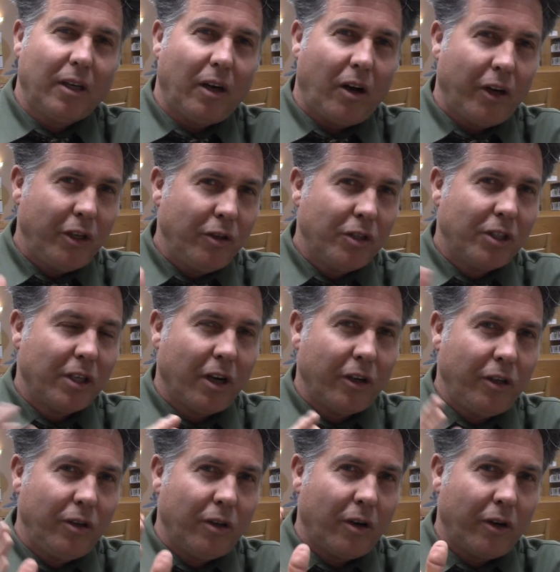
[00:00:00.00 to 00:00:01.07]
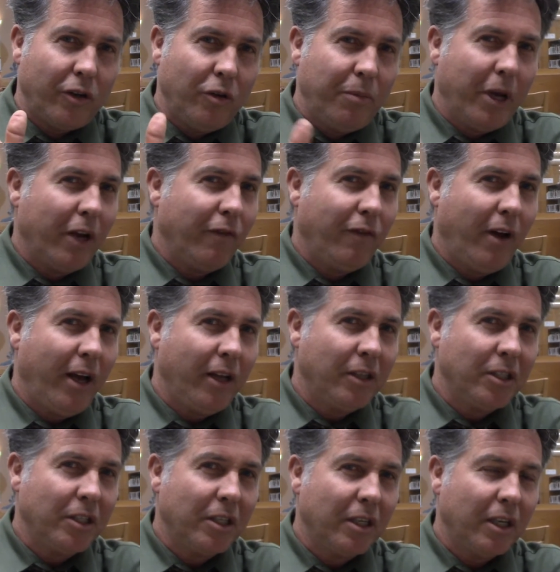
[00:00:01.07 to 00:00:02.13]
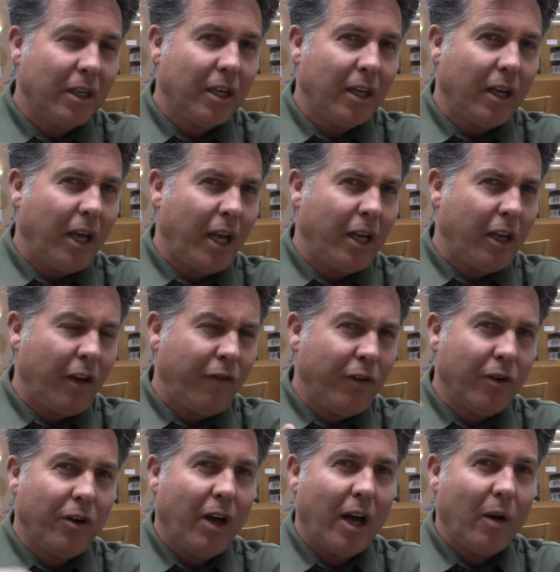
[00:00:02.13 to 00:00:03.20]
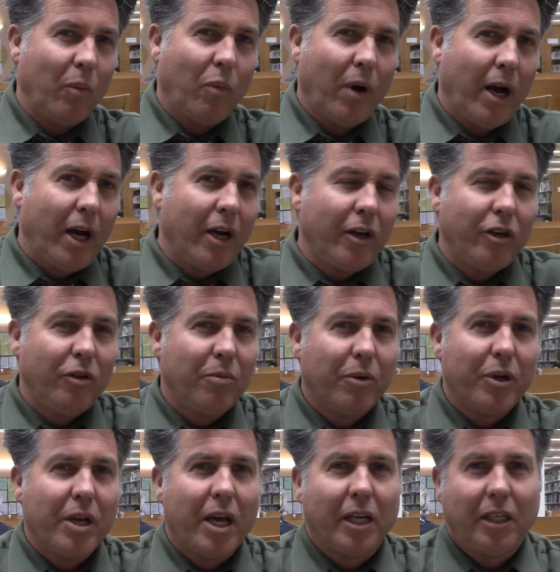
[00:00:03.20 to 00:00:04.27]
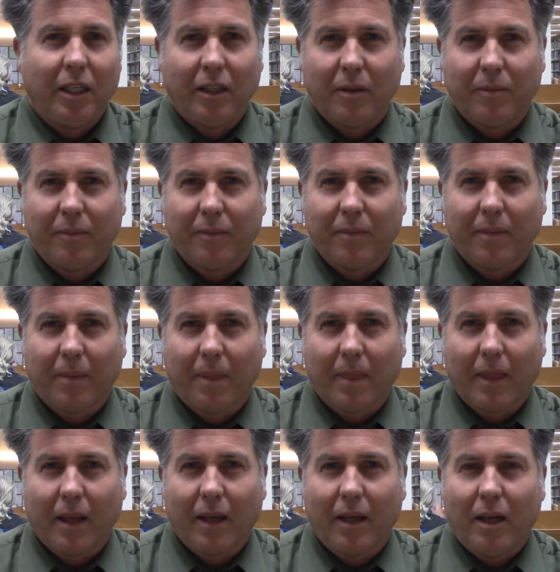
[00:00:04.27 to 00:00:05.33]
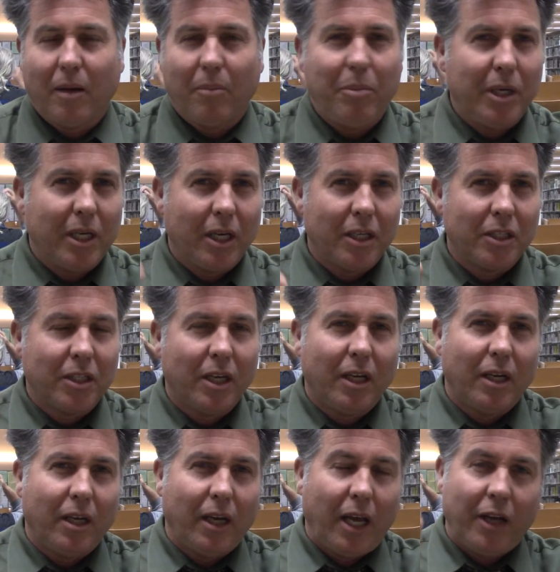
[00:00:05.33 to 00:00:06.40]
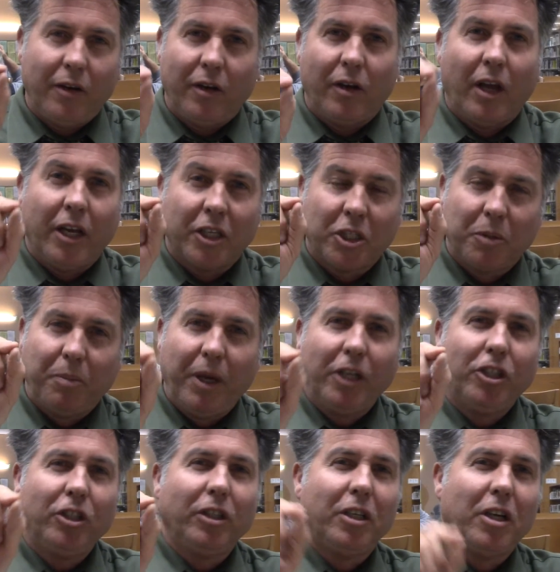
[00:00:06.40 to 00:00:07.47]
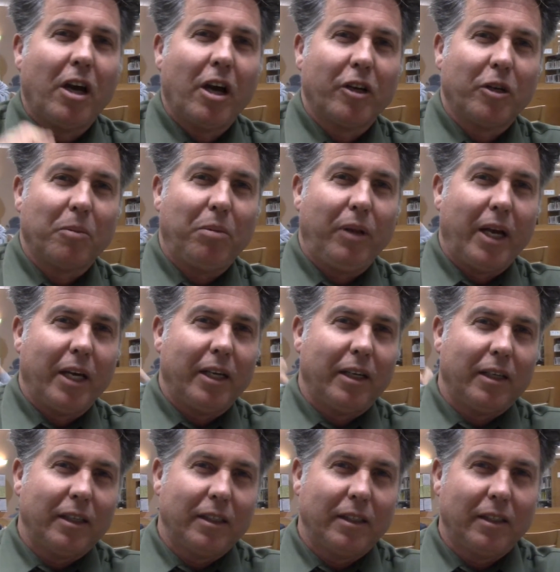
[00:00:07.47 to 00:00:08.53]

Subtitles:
Are you pedophiles? And if you're not, why are you protecting them? Because, and especially Dr. Pletka,